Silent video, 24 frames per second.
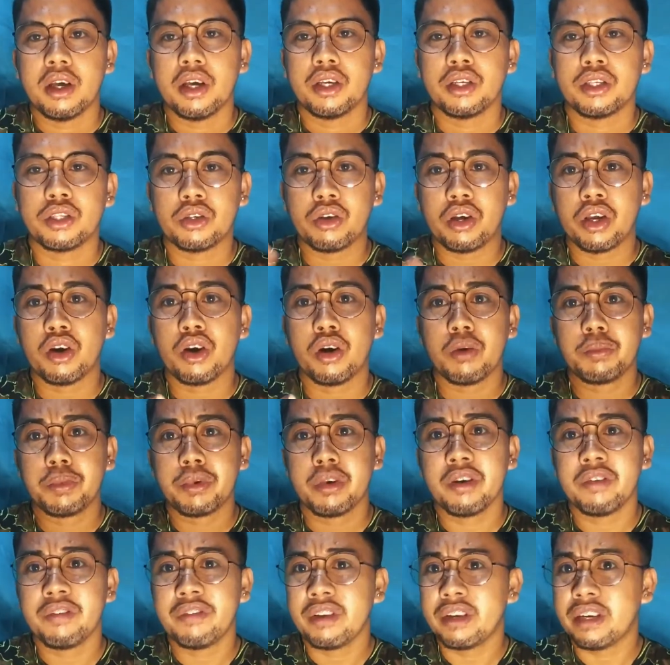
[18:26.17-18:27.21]
So I hope
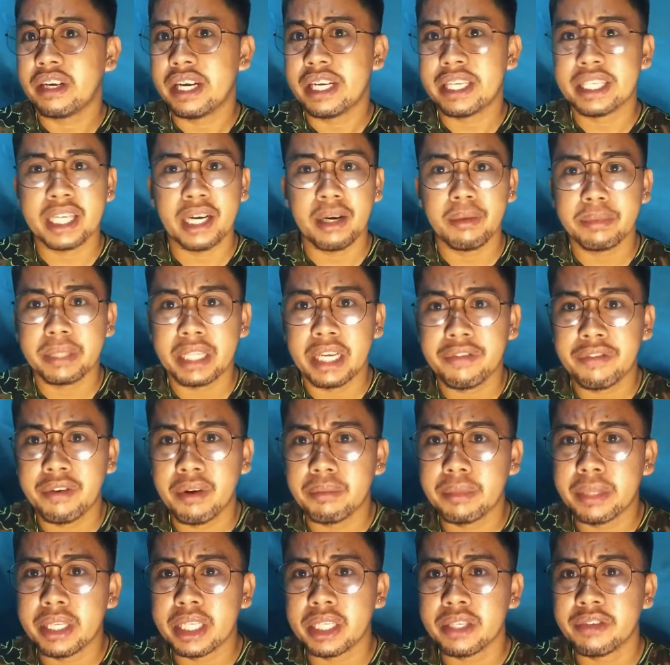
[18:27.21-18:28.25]
you have learned something
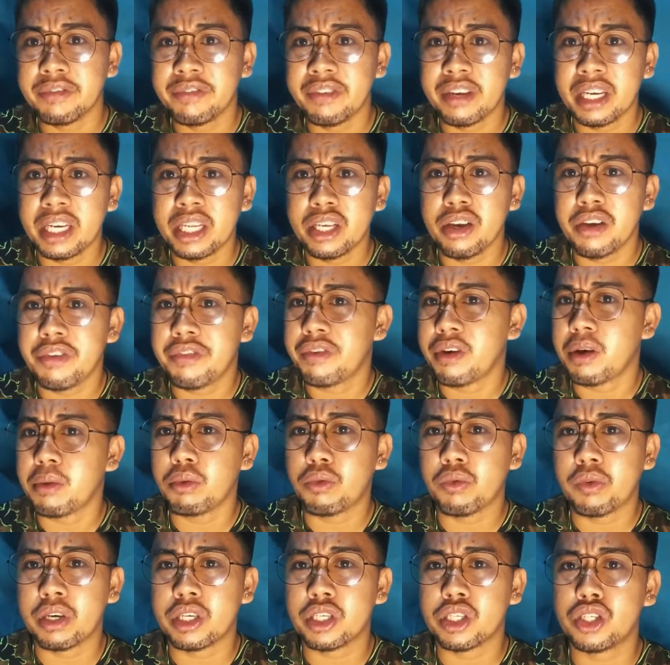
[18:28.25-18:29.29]
from this video. If you have
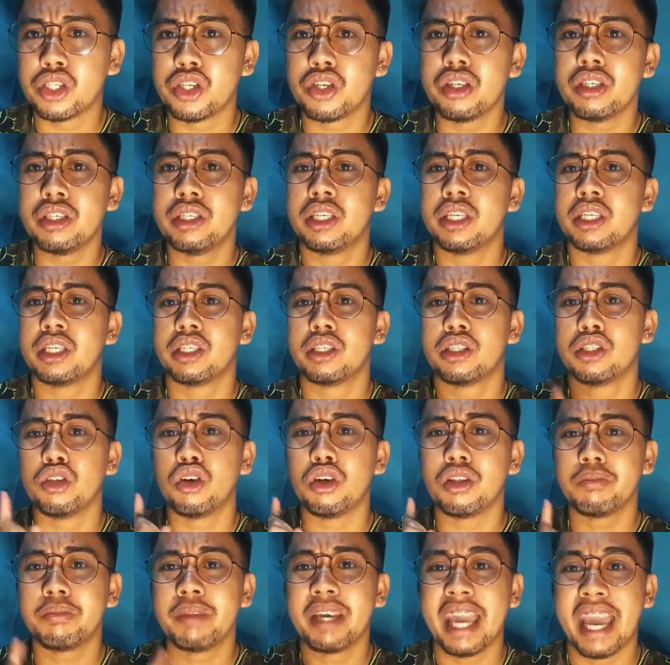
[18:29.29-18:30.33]
a question, just
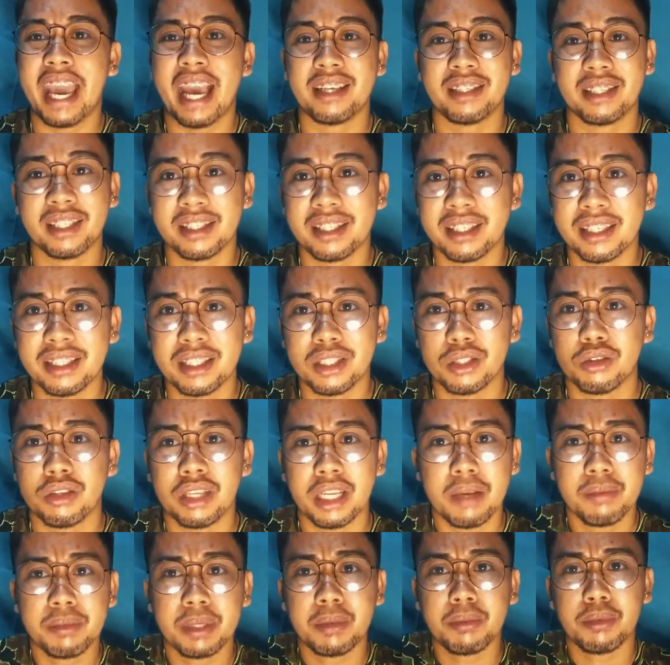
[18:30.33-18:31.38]
don't be hesitant to
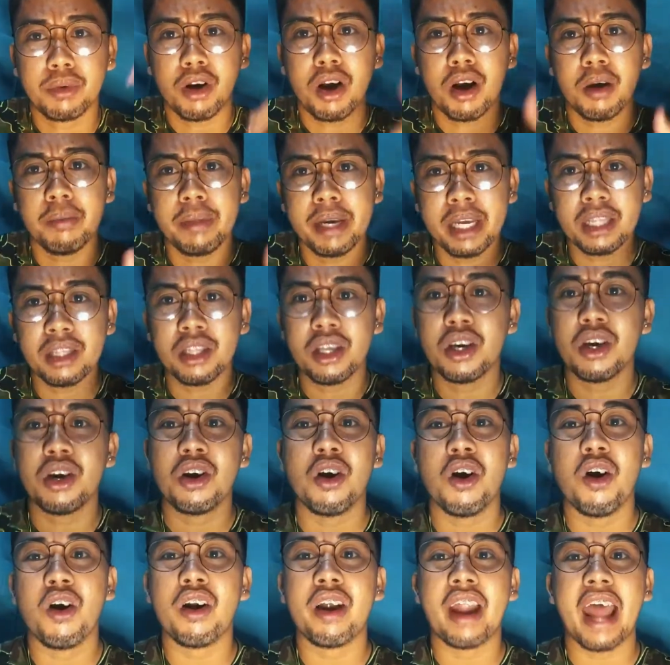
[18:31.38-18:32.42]
leave some comment
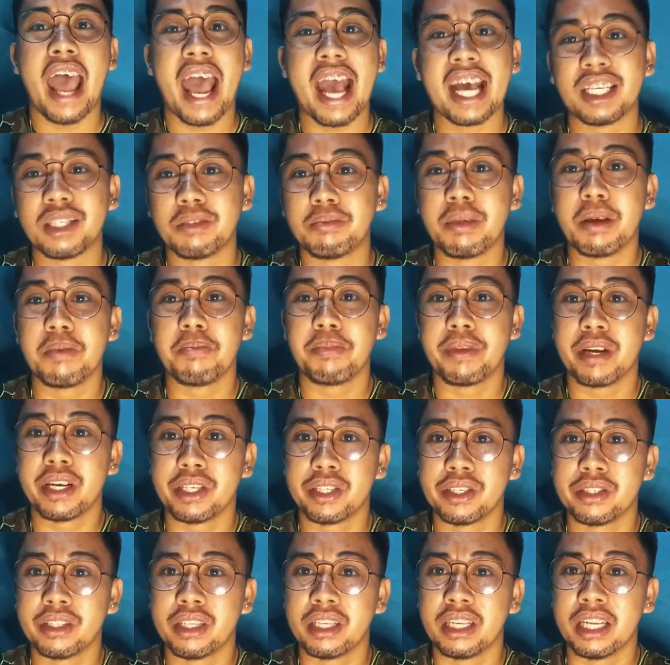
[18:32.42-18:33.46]
or ask me
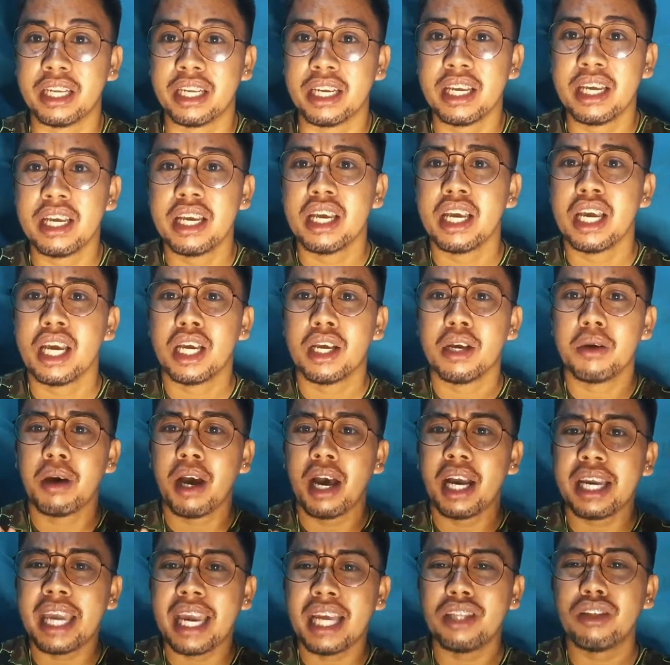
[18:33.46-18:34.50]
personally.
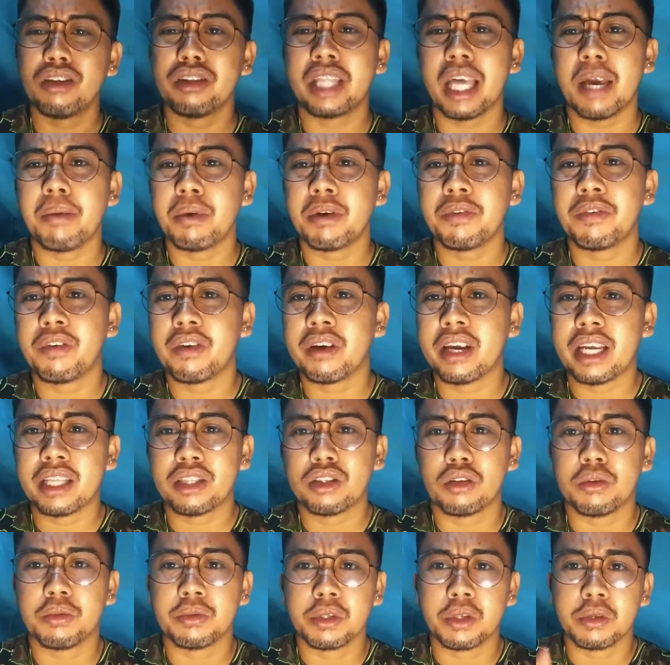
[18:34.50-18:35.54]
Again, don't ever forget
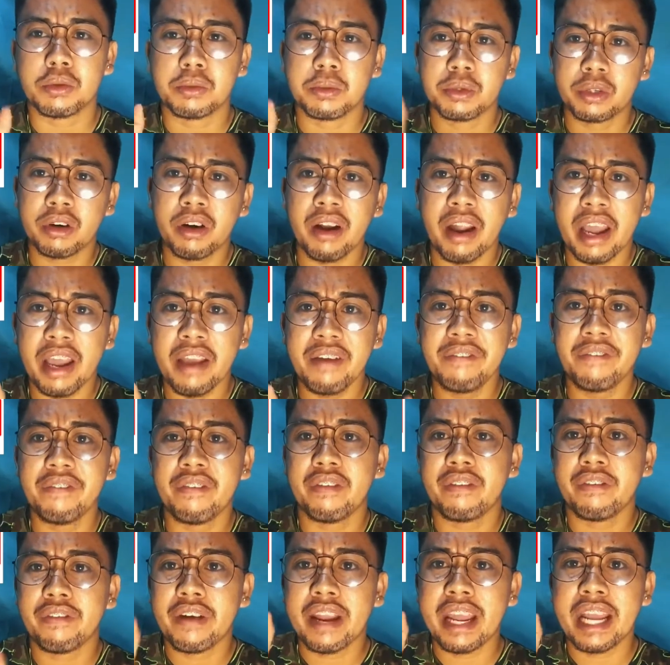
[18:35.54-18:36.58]
to subscribe,
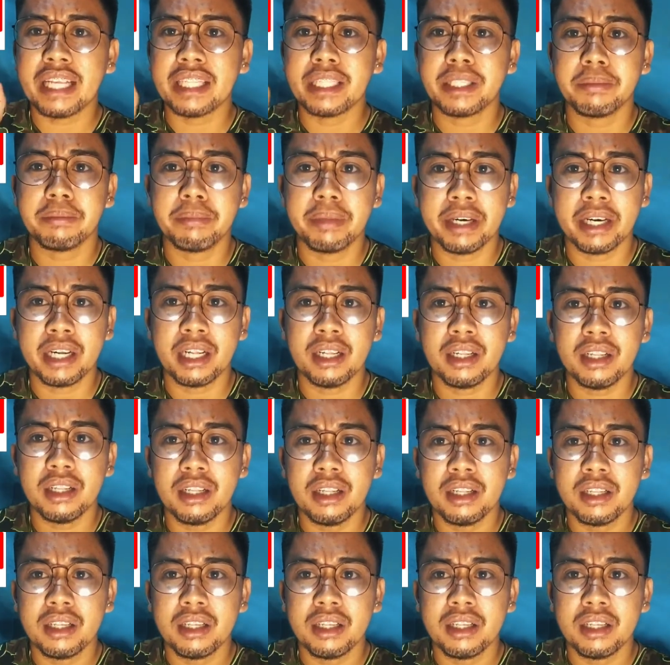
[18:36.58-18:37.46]
ring the bell,